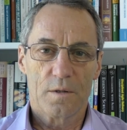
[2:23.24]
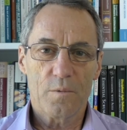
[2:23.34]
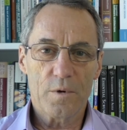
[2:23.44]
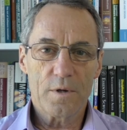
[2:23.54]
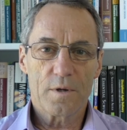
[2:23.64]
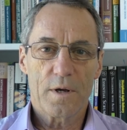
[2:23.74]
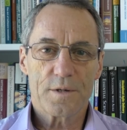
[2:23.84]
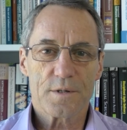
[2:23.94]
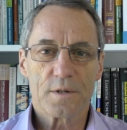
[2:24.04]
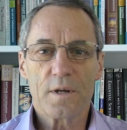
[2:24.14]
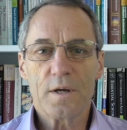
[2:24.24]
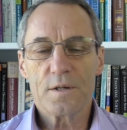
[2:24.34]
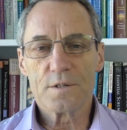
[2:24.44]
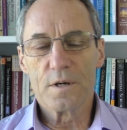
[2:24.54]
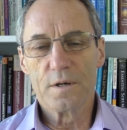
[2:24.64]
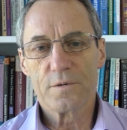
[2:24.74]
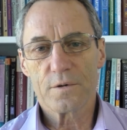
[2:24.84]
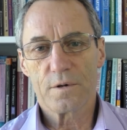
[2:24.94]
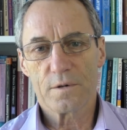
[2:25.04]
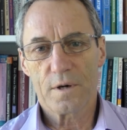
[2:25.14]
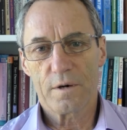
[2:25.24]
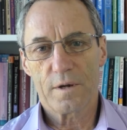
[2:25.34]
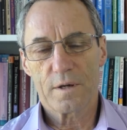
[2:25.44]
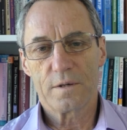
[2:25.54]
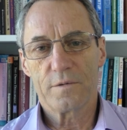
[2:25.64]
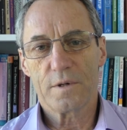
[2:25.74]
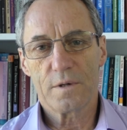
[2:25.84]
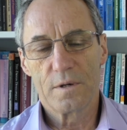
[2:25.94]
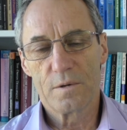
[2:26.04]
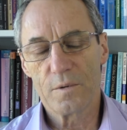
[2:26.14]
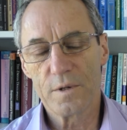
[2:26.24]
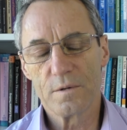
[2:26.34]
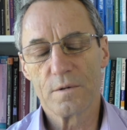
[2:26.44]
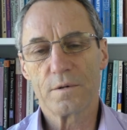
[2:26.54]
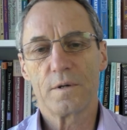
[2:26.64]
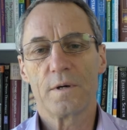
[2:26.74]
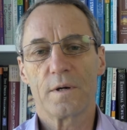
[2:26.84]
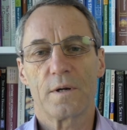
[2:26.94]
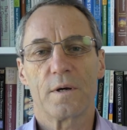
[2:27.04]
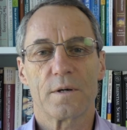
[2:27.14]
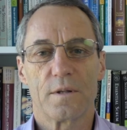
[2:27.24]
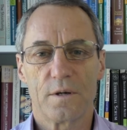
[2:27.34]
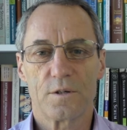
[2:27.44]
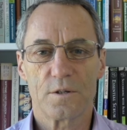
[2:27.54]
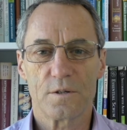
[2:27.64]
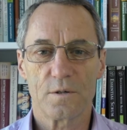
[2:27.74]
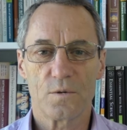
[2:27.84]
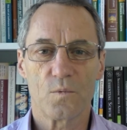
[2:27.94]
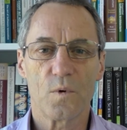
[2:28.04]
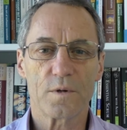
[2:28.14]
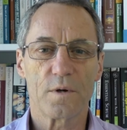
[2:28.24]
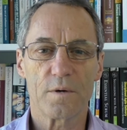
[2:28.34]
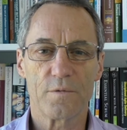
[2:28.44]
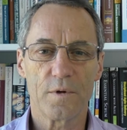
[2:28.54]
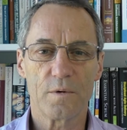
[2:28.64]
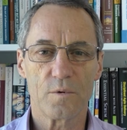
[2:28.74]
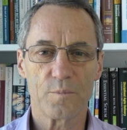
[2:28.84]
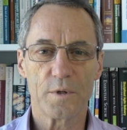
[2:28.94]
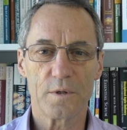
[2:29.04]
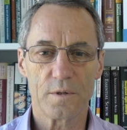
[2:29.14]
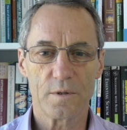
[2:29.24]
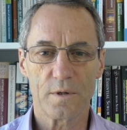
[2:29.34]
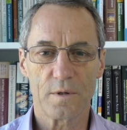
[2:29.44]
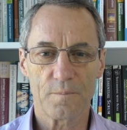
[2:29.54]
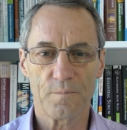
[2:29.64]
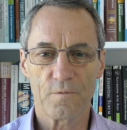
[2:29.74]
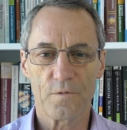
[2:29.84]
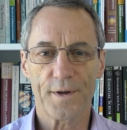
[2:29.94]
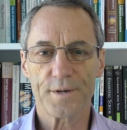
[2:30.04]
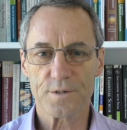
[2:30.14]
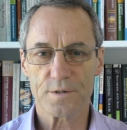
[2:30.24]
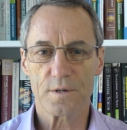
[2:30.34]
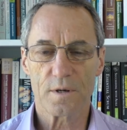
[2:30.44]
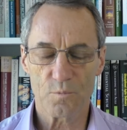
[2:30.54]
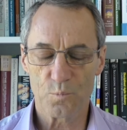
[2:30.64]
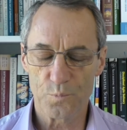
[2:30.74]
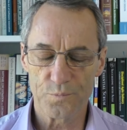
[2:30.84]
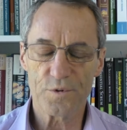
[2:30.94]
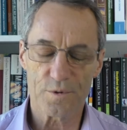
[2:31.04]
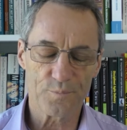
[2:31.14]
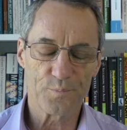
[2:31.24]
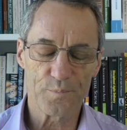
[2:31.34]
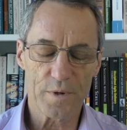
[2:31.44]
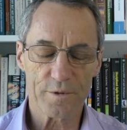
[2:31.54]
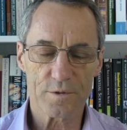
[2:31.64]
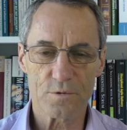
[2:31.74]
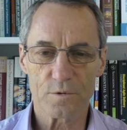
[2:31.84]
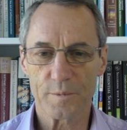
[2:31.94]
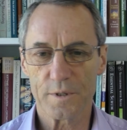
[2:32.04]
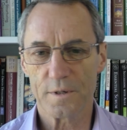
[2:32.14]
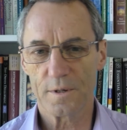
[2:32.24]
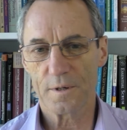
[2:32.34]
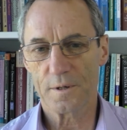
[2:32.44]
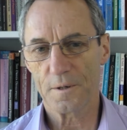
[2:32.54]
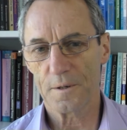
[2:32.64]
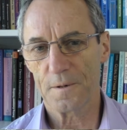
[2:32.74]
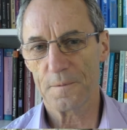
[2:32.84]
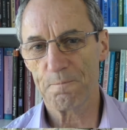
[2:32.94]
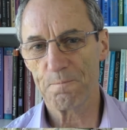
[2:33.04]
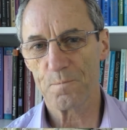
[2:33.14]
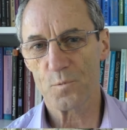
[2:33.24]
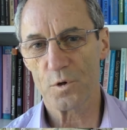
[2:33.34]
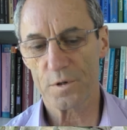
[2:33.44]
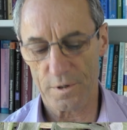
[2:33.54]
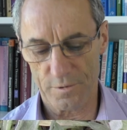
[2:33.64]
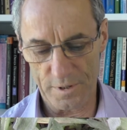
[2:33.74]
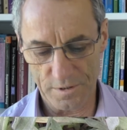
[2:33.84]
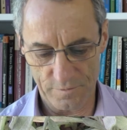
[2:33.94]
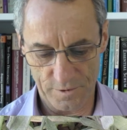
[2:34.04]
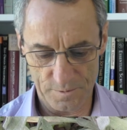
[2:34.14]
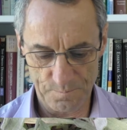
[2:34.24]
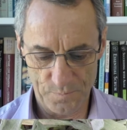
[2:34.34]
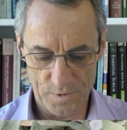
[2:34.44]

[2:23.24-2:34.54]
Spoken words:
Now, what indicates the needs for concurrent activity? When you're looking at an architecture, what kind of thing would be flags to say, you know, maybe this ought to be a concurrent activity?